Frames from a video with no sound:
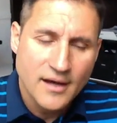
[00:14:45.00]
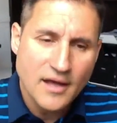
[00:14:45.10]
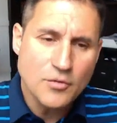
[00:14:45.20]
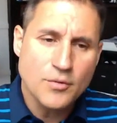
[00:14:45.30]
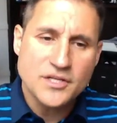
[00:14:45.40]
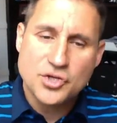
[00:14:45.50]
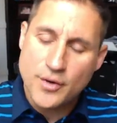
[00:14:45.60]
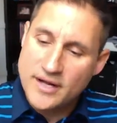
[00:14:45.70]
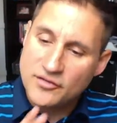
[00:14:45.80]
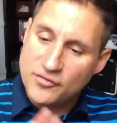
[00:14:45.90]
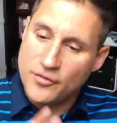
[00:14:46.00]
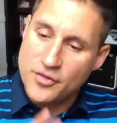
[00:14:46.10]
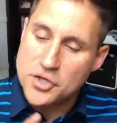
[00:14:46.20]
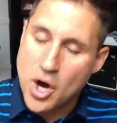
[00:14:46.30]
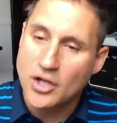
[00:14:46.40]
How do we transfer
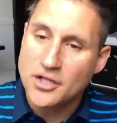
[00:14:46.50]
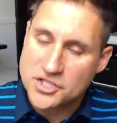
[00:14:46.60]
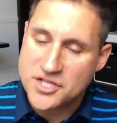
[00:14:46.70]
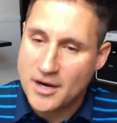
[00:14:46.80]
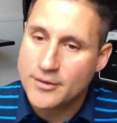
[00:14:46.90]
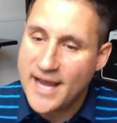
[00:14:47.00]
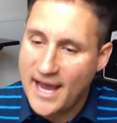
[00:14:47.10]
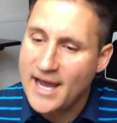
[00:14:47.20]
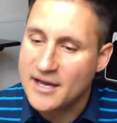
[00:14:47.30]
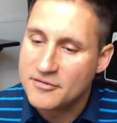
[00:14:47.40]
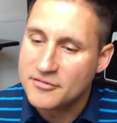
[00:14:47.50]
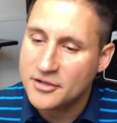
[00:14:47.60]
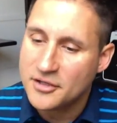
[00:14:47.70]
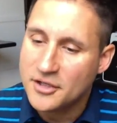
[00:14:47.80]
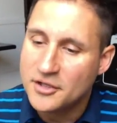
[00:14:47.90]
the knowledge that we have?
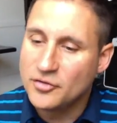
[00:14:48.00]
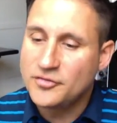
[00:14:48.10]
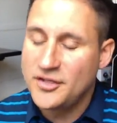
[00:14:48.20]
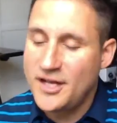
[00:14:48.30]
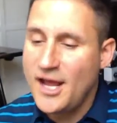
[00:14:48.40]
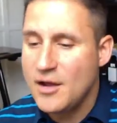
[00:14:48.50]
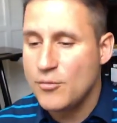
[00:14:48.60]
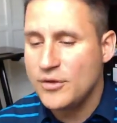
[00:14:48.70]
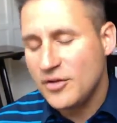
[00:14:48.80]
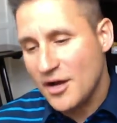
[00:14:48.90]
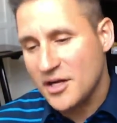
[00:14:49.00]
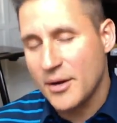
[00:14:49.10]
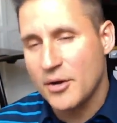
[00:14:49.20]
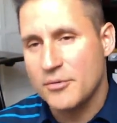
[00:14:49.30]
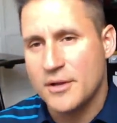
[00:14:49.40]
So today we talk
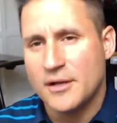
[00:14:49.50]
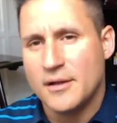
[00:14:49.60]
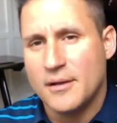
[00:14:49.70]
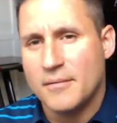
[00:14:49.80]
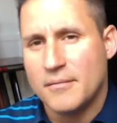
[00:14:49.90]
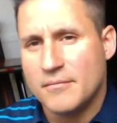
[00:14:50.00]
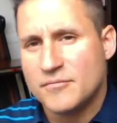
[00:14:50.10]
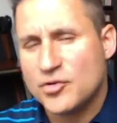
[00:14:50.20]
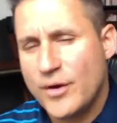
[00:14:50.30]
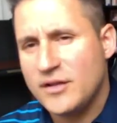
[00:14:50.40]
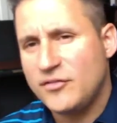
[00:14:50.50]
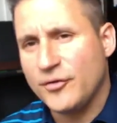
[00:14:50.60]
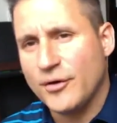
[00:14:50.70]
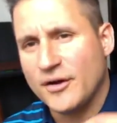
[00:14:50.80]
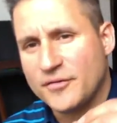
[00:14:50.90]
about
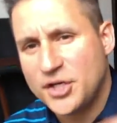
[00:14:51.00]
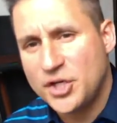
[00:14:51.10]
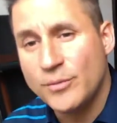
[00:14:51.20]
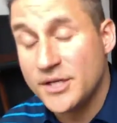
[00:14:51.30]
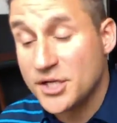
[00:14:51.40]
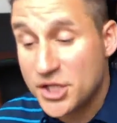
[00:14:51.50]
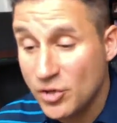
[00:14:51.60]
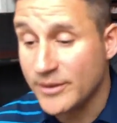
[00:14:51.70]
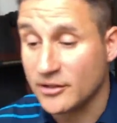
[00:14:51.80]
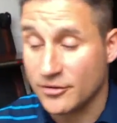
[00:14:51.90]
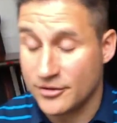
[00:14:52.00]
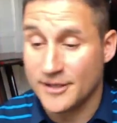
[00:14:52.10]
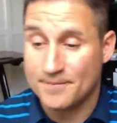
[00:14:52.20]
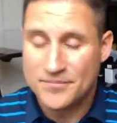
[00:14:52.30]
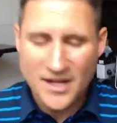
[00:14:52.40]
transfer of human to human
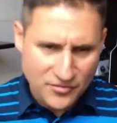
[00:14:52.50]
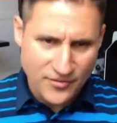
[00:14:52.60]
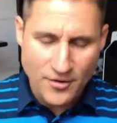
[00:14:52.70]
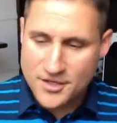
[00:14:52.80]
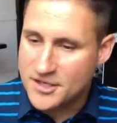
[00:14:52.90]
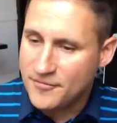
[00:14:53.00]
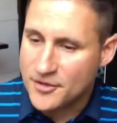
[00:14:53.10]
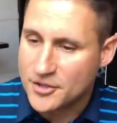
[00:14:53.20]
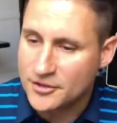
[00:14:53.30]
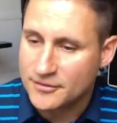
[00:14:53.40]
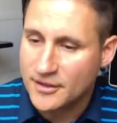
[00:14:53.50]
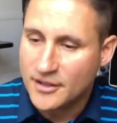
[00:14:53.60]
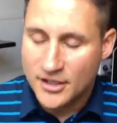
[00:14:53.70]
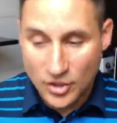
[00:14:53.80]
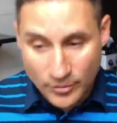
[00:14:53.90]
learning. That's very difficult.
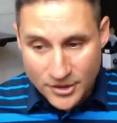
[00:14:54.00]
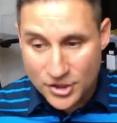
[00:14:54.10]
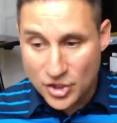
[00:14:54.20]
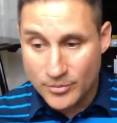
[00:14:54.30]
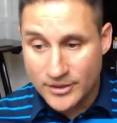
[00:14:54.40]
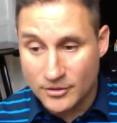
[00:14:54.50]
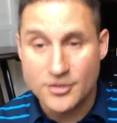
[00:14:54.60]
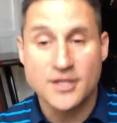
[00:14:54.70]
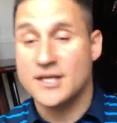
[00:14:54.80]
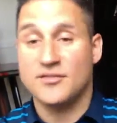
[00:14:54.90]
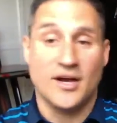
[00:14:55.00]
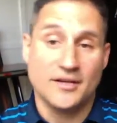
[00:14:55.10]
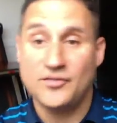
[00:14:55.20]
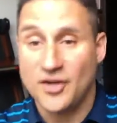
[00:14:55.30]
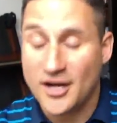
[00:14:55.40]
Human to human learning is
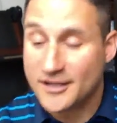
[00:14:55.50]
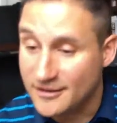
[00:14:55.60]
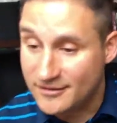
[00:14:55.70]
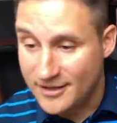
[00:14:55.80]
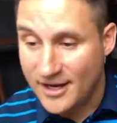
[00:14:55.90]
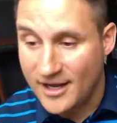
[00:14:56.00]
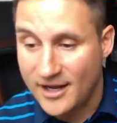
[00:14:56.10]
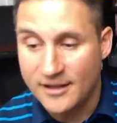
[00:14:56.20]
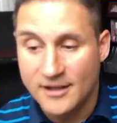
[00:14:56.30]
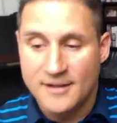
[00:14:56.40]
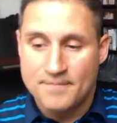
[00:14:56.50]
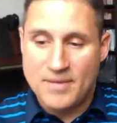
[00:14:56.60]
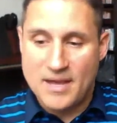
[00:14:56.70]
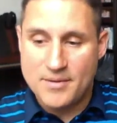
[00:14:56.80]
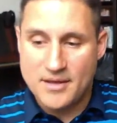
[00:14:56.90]
us talking today.
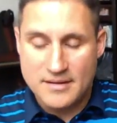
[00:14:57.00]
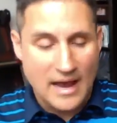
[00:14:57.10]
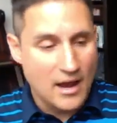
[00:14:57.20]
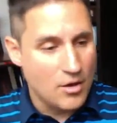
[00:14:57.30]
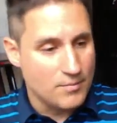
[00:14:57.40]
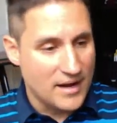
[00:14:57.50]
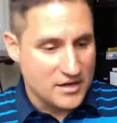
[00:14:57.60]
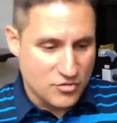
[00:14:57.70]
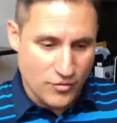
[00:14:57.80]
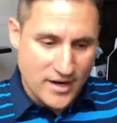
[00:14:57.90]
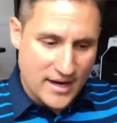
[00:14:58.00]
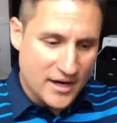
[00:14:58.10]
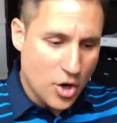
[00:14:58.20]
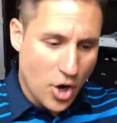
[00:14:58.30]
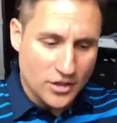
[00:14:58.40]
Maybe now my great
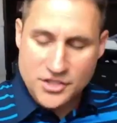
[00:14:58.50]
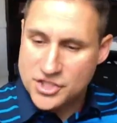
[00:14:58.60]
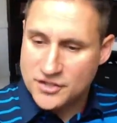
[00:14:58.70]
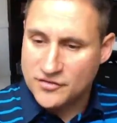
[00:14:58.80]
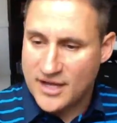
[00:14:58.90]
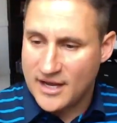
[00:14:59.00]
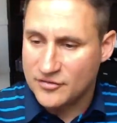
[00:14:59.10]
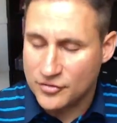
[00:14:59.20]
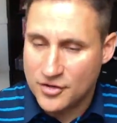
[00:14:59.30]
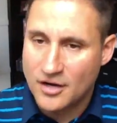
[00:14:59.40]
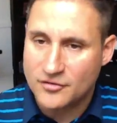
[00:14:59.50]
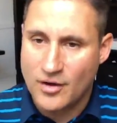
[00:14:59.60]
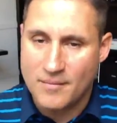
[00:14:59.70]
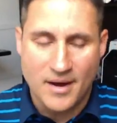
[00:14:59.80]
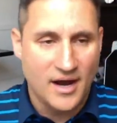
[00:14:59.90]
oncologist, cancer
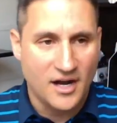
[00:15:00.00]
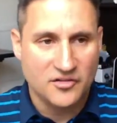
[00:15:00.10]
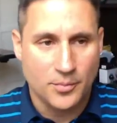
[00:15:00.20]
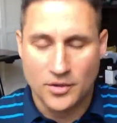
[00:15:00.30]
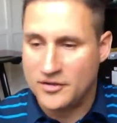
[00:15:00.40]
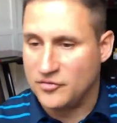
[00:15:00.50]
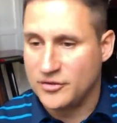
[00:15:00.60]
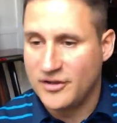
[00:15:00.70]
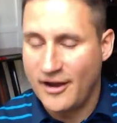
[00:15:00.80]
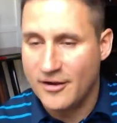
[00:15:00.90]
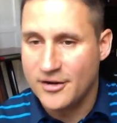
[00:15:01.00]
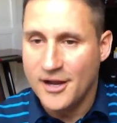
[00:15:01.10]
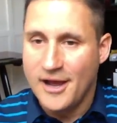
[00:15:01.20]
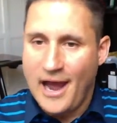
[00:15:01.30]
doctor at my hospital is retired.